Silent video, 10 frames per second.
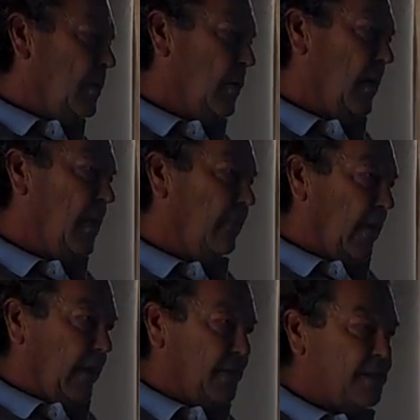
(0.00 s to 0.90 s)
You have a
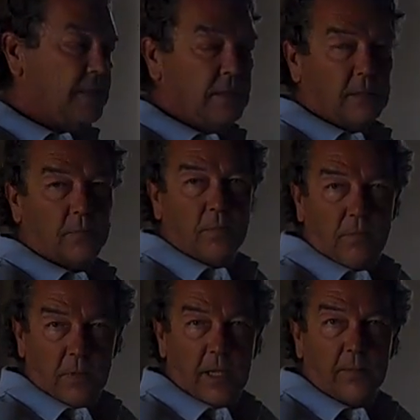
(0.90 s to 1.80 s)
lot of skilled
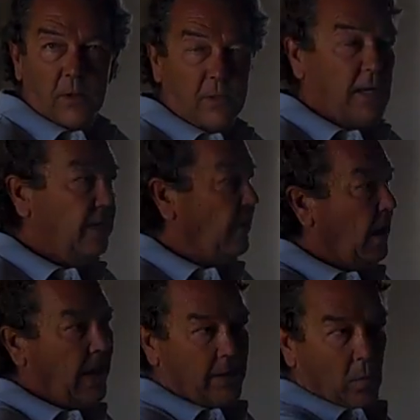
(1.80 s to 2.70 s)
labor. You have
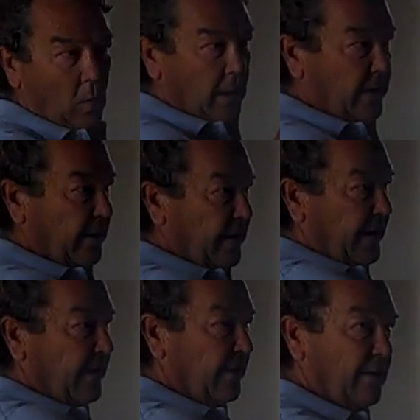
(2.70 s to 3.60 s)
a lot of water
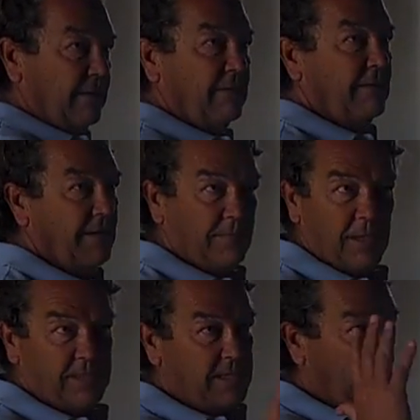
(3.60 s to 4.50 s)
down there. I
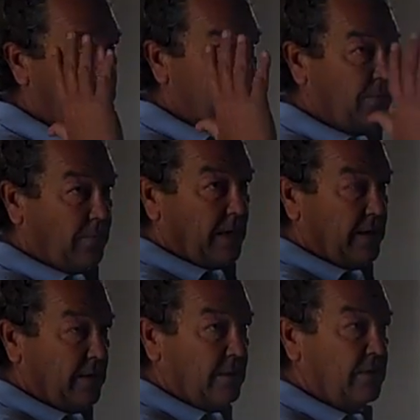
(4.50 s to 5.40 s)
mean, tons of
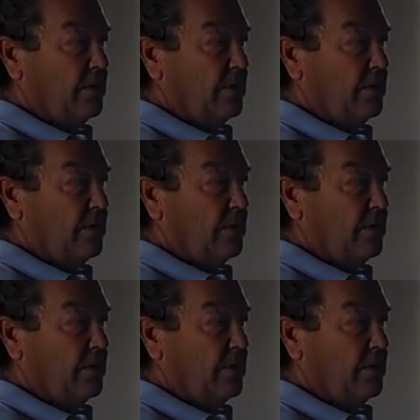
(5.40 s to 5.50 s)
water.